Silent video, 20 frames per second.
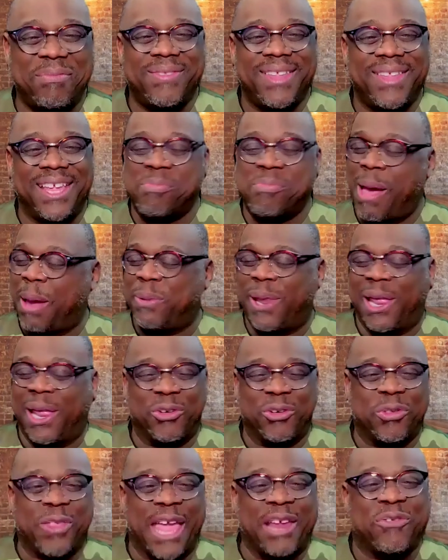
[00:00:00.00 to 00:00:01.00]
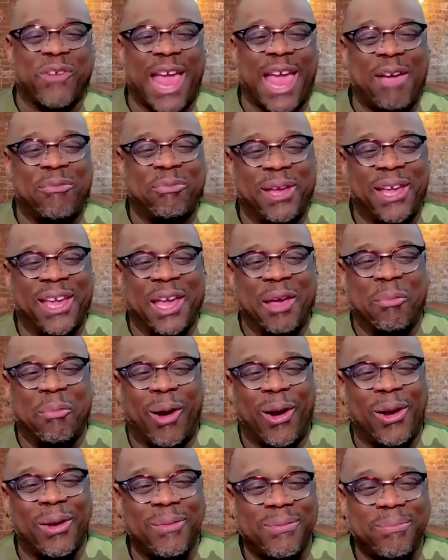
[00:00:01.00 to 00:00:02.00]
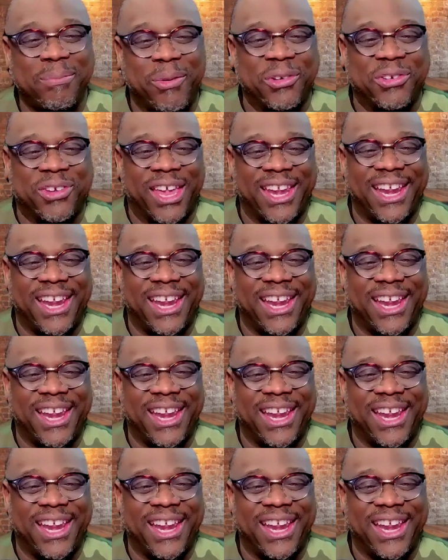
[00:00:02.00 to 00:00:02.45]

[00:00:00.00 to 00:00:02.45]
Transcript: It's my pleasure. Thanks for having me again, Mark. Appreciate it.